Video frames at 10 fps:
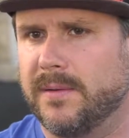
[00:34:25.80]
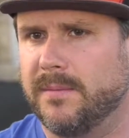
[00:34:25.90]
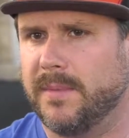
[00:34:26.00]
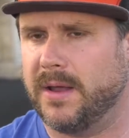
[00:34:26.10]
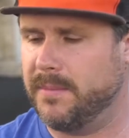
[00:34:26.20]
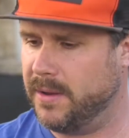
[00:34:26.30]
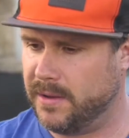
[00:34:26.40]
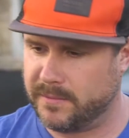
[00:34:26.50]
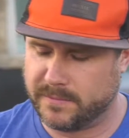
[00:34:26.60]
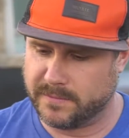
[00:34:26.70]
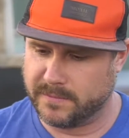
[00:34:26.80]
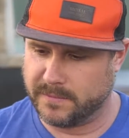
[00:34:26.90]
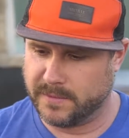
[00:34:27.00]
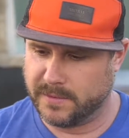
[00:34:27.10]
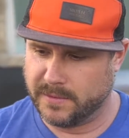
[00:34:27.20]
made me
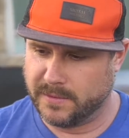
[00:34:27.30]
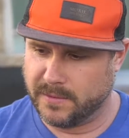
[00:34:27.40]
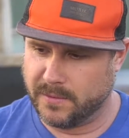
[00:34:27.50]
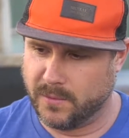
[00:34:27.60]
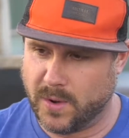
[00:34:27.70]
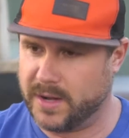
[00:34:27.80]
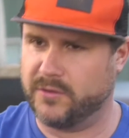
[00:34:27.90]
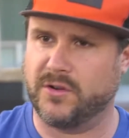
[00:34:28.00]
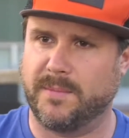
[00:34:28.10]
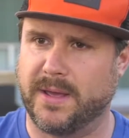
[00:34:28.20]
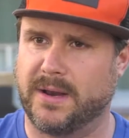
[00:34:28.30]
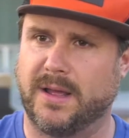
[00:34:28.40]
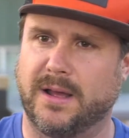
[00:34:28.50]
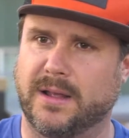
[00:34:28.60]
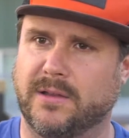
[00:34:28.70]
want to jump
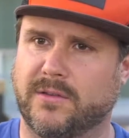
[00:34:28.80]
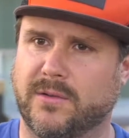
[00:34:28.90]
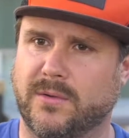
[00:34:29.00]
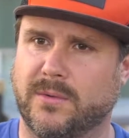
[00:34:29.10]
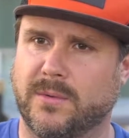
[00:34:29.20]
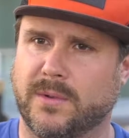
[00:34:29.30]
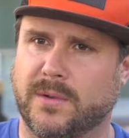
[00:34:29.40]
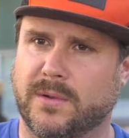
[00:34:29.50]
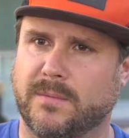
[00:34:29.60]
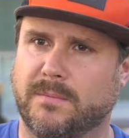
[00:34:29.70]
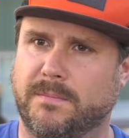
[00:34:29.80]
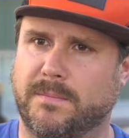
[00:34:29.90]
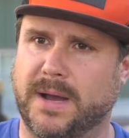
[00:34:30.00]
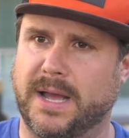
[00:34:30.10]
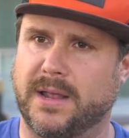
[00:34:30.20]
headlong into
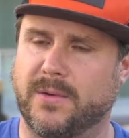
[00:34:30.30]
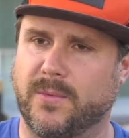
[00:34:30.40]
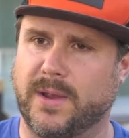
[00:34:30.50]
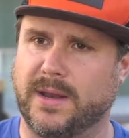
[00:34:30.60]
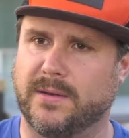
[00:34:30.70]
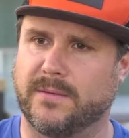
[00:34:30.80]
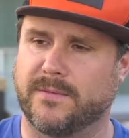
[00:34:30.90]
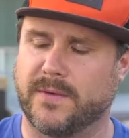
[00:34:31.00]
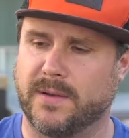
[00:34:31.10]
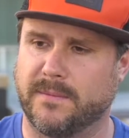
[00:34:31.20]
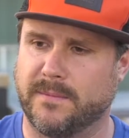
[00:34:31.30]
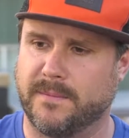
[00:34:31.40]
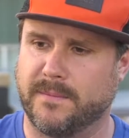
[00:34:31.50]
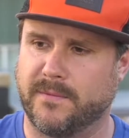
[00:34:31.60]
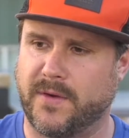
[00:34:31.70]
buying wheat from
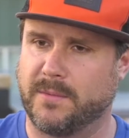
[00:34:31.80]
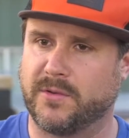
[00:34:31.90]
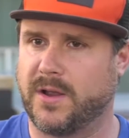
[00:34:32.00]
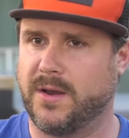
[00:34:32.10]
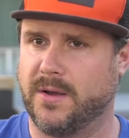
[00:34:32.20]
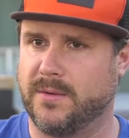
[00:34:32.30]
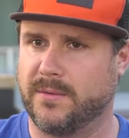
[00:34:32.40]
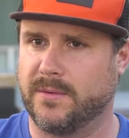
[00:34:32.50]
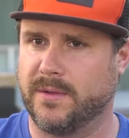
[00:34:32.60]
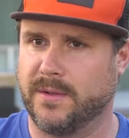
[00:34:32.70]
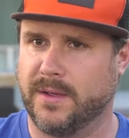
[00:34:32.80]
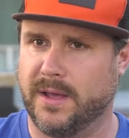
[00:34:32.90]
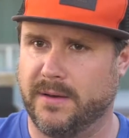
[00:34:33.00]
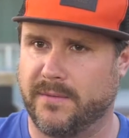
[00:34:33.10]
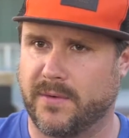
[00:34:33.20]
farmers I know
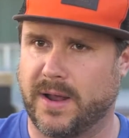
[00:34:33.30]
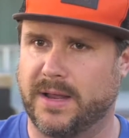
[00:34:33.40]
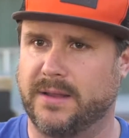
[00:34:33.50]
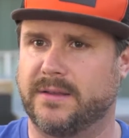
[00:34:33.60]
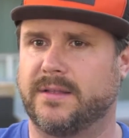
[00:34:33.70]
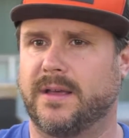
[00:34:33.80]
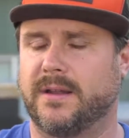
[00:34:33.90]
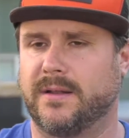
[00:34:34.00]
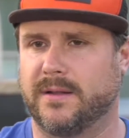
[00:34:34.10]
and varieties that